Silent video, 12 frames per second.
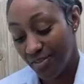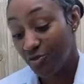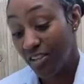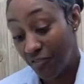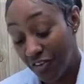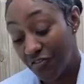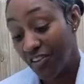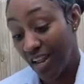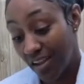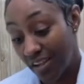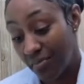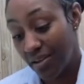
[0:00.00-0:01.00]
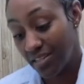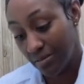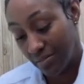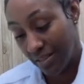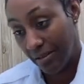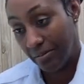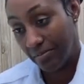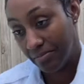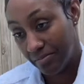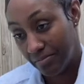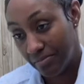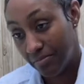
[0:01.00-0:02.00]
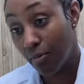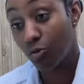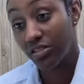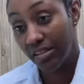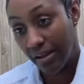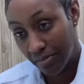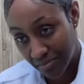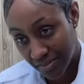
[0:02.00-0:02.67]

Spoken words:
you definitely feel like an inmate sometimes. Most times.